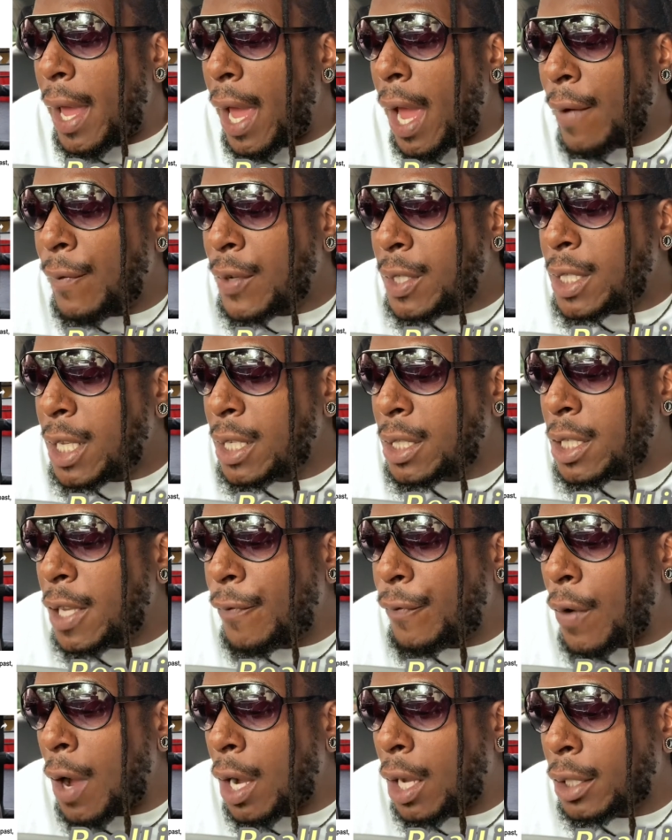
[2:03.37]
ever since he
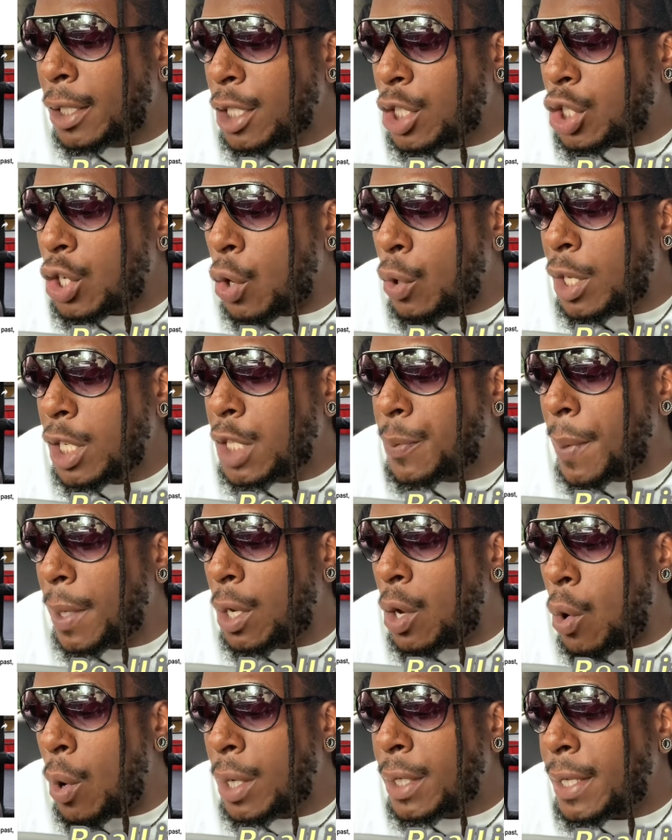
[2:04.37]
fought Klitschko, he's been
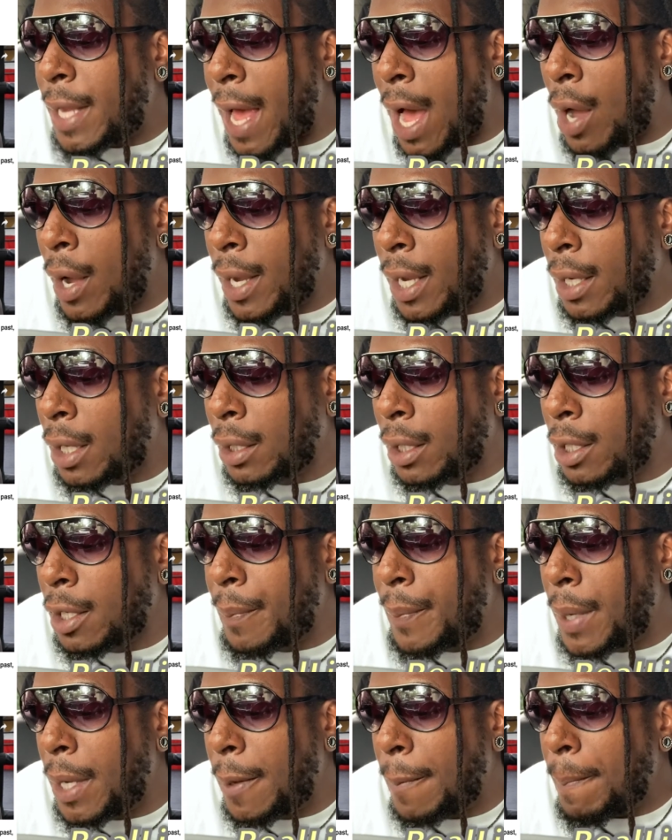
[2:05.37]
going downhill a little
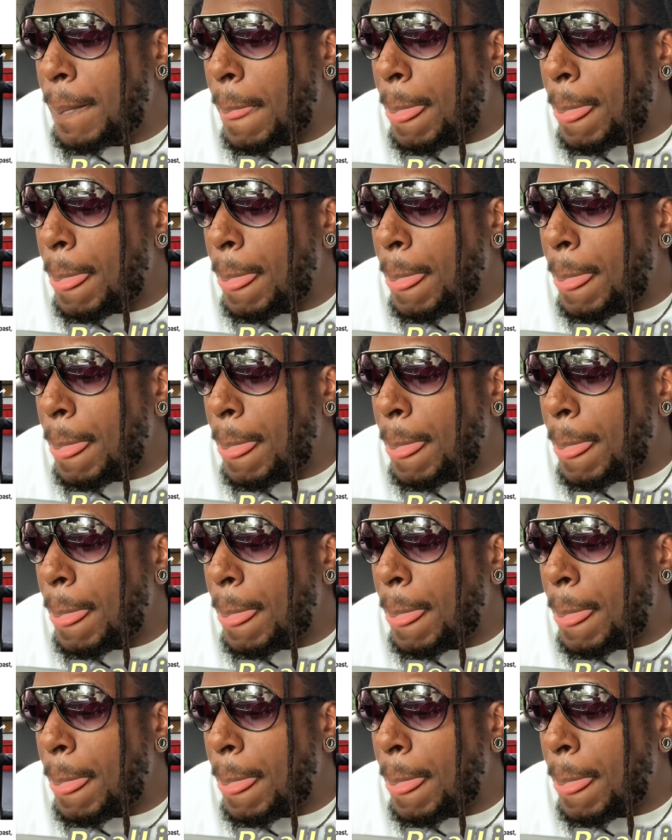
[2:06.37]
bit.